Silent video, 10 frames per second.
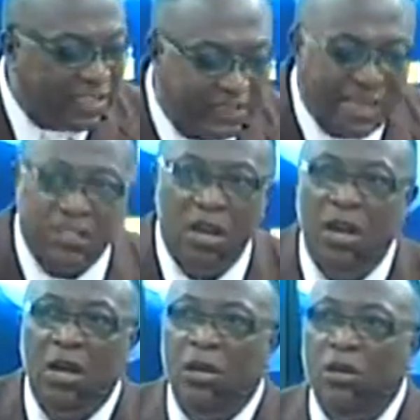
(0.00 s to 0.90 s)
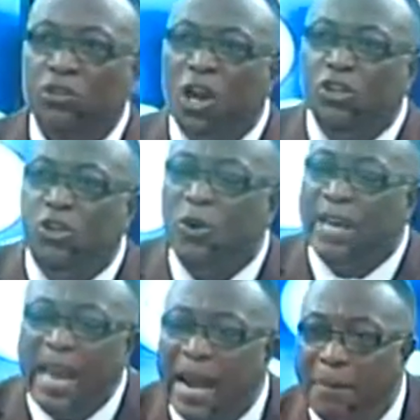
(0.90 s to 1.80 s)
Jesus, don't you
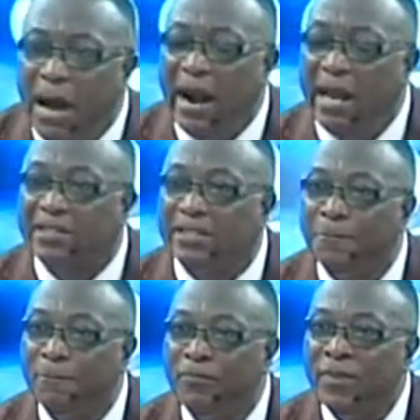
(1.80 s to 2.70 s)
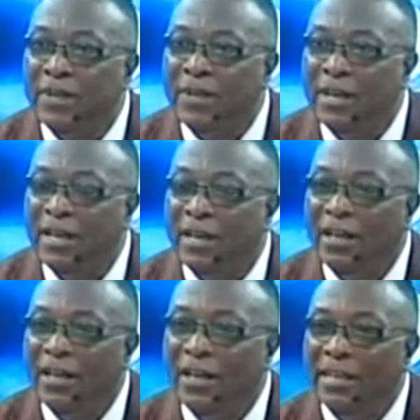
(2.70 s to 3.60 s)
care about us?
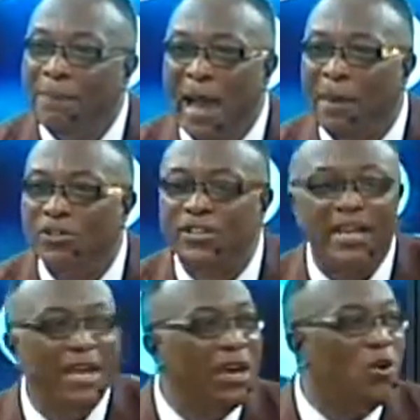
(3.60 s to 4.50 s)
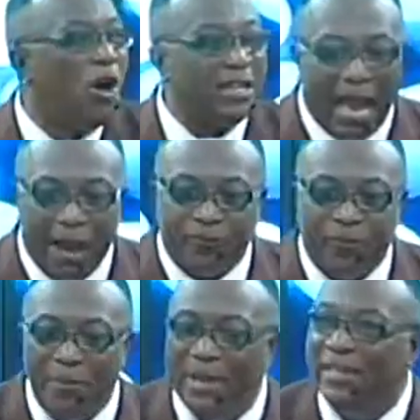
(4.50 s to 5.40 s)
The Bible said he got up
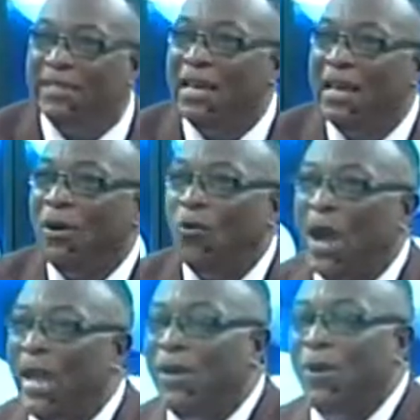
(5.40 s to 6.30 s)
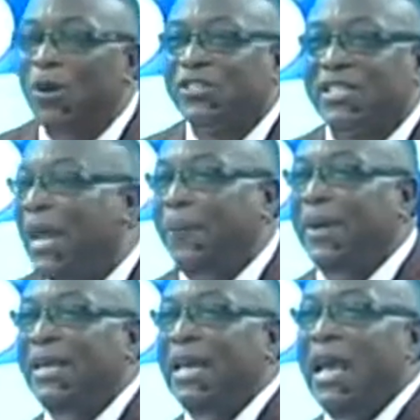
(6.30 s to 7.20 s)
from his where he was sleeping